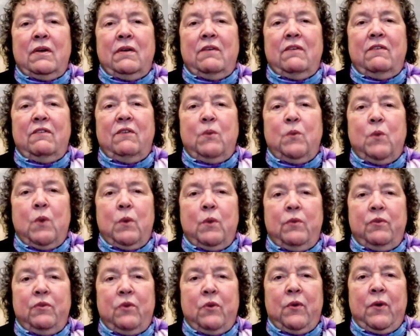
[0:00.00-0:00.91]
to see
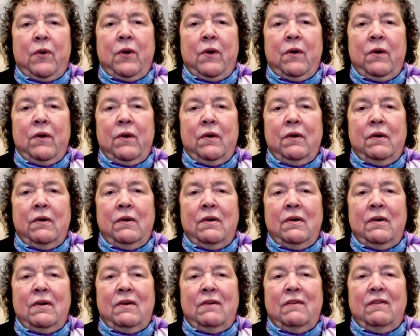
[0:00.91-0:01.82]
what was going on,
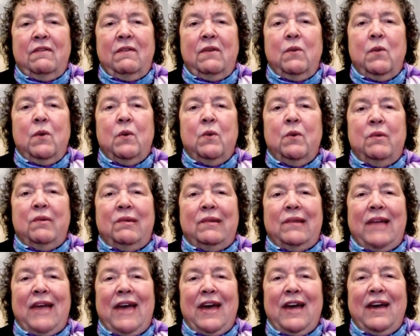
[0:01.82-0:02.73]
to see what was
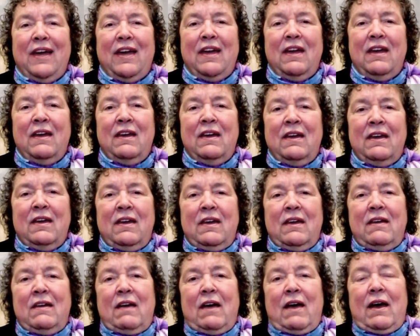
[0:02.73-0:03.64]
lacking.
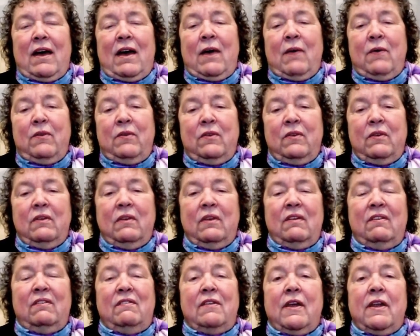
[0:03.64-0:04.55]
I was
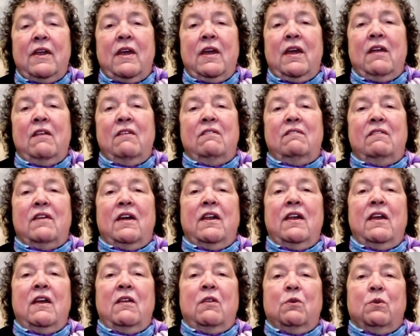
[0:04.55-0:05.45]
studying in
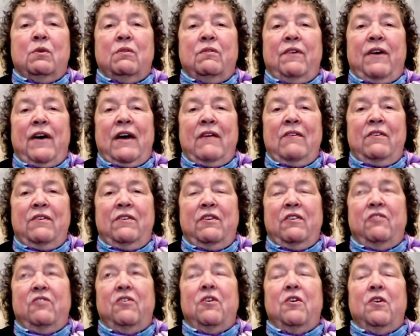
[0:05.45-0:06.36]
studying the revivals,
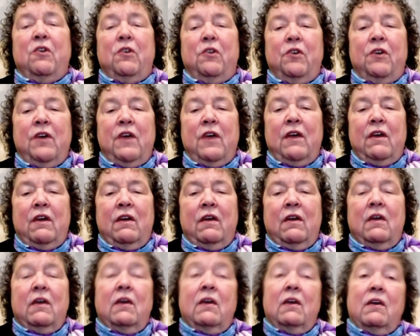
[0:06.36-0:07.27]
I started looking
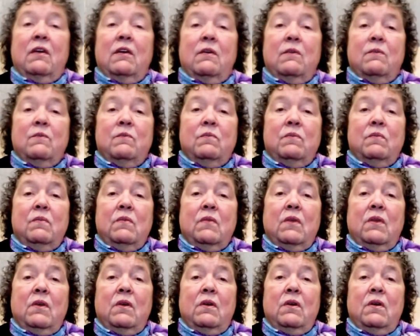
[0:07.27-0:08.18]

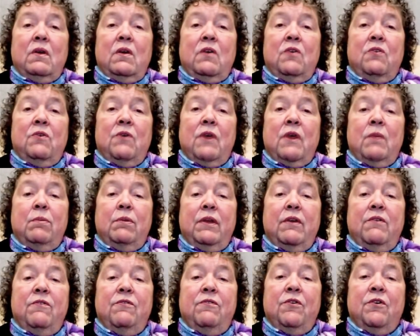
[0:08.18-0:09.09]

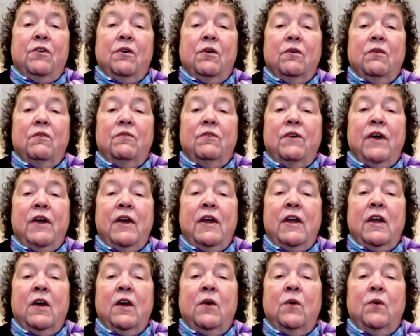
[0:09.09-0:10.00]
incredibly for
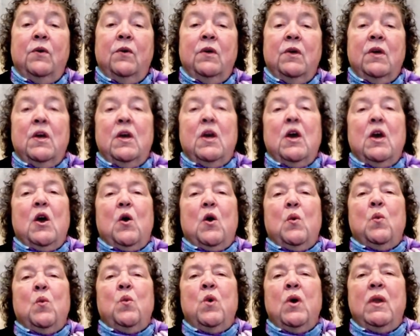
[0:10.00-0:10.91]
finding out
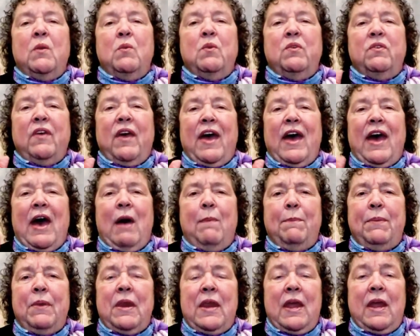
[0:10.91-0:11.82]
what was
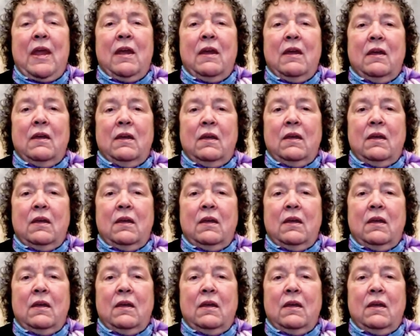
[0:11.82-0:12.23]
happening